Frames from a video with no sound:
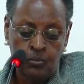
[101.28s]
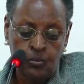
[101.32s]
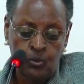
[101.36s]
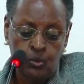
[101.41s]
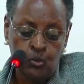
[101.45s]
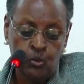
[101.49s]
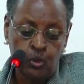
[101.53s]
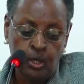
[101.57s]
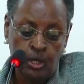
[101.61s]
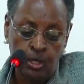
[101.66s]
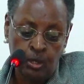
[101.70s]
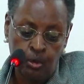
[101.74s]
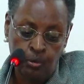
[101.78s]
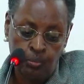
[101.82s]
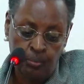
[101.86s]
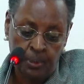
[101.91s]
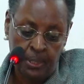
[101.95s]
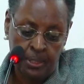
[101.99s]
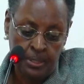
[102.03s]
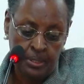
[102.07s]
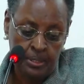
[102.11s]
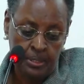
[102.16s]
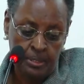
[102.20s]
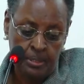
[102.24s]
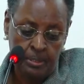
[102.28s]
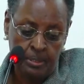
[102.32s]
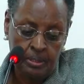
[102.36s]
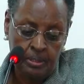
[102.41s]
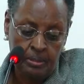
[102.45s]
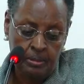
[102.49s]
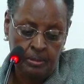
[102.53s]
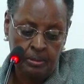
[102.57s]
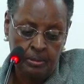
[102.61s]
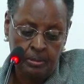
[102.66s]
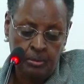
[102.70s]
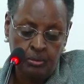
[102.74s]
to help us
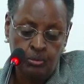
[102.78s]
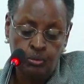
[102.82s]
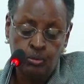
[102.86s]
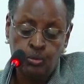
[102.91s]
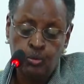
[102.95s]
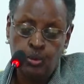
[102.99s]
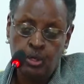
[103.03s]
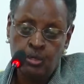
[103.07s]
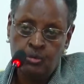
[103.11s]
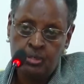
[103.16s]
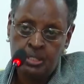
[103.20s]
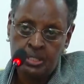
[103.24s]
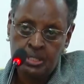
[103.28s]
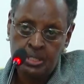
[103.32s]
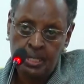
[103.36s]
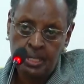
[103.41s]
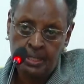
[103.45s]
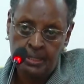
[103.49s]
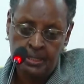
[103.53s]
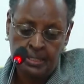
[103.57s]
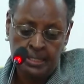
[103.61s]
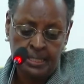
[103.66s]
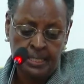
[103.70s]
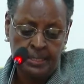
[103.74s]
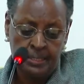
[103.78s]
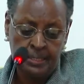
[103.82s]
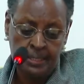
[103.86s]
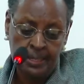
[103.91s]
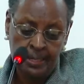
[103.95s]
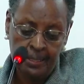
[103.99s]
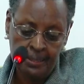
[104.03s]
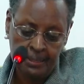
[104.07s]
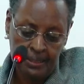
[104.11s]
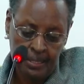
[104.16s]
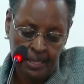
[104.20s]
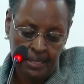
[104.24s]
do a research and
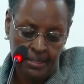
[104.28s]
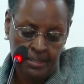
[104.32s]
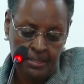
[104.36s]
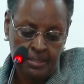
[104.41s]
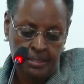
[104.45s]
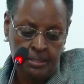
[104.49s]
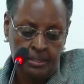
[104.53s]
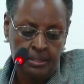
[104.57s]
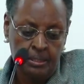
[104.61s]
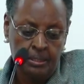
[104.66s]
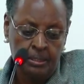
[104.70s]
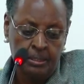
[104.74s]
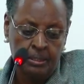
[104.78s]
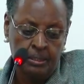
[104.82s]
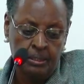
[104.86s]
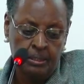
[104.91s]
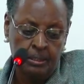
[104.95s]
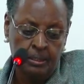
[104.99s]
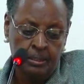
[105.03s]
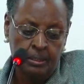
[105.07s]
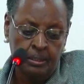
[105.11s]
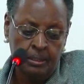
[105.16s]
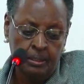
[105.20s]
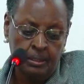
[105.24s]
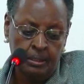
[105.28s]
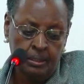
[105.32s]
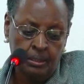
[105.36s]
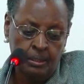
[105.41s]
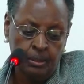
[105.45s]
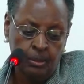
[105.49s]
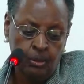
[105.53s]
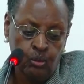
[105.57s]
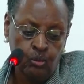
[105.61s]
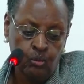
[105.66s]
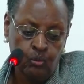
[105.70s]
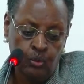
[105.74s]
guide us
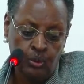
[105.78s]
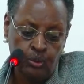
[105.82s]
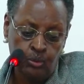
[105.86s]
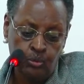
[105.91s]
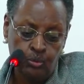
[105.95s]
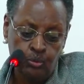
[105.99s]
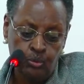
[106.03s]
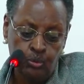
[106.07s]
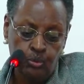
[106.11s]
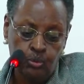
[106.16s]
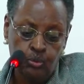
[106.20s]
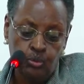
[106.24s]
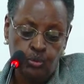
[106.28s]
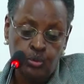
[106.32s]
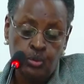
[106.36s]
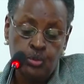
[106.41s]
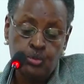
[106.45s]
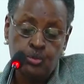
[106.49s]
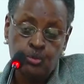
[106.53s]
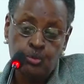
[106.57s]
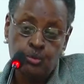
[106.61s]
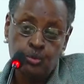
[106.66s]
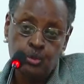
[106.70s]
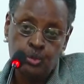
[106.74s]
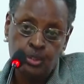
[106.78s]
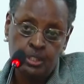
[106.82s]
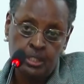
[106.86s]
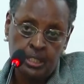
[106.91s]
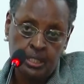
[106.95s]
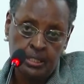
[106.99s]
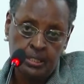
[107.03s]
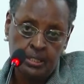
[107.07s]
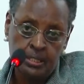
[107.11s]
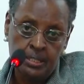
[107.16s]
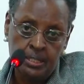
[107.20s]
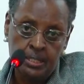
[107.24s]
on what to do with school
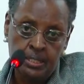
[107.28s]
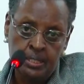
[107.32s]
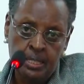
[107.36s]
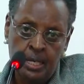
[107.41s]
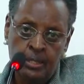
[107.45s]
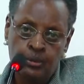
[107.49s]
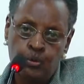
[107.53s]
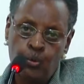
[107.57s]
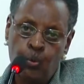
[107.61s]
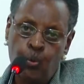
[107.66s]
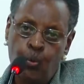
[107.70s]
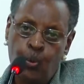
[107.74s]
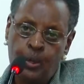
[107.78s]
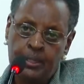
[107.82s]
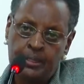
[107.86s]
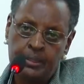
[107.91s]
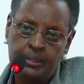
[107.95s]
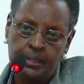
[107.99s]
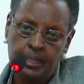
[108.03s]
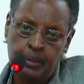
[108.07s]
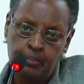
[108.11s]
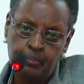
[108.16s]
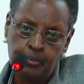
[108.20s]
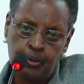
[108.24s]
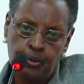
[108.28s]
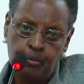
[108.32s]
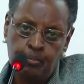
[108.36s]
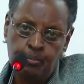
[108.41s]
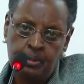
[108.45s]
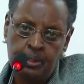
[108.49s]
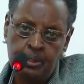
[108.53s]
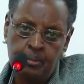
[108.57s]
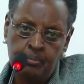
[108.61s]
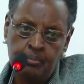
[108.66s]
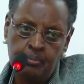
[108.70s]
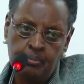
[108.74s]
charges and what the
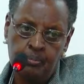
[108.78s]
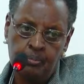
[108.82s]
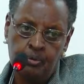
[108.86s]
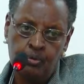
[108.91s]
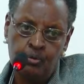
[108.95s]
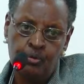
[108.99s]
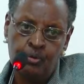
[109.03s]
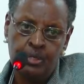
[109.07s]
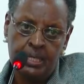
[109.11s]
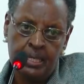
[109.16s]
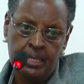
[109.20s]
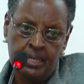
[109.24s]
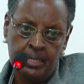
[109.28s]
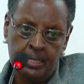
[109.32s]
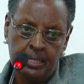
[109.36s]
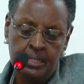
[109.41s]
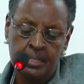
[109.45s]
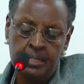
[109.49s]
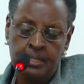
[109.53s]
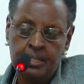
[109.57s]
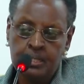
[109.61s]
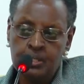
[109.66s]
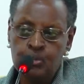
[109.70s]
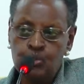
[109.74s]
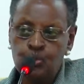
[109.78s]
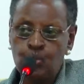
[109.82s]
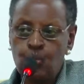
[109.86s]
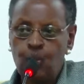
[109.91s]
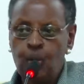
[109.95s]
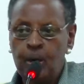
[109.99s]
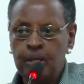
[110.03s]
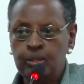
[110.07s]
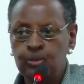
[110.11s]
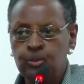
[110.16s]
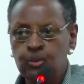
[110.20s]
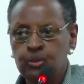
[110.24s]
problem really is.
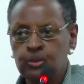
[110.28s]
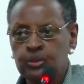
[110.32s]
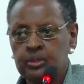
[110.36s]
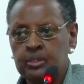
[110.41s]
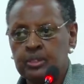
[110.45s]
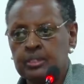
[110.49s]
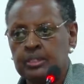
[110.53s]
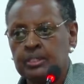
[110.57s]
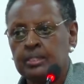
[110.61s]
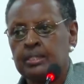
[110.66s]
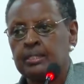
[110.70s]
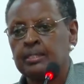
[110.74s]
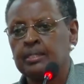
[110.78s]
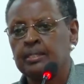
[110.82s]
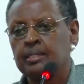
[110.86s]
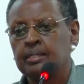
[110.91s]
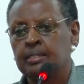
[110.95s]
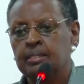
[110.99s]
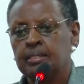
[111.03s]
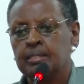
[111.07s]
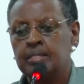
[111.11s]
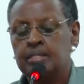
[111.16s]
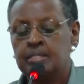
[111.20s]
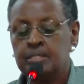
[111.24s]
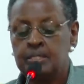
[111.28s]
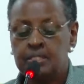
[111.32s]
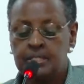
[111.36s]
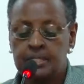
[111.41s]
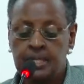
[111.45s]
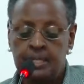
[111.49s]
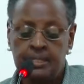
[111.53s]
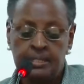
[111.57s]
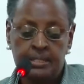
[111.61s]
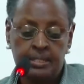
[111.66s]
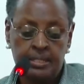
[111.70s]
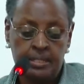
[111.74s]
Why don't these
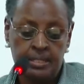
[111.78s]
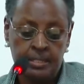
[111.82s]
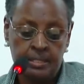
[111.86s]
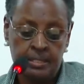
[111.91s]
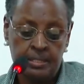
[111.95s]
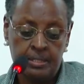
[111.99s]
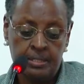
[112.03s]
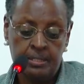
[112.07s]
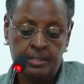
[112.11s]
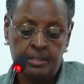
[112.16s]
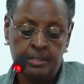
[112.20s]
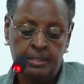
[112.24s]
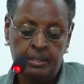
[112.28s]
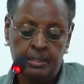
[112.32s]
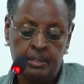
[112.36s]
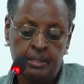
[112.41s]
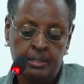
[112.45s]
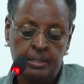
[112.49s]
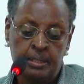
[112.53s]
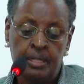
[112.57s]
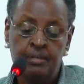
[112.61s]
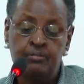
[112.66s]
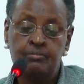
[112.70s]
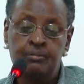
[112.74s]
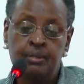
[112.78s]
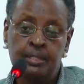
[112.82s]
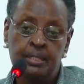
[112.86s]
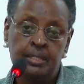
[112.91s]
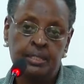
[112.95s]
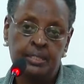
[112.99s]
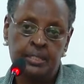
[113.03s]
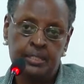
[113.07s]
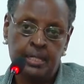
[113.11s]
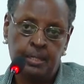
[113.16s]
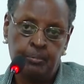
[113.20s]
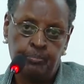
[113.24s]
charges never
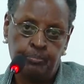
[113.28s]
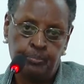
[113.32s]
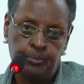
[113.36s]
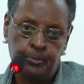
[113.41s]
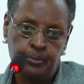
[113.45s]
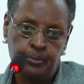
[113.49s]
let up?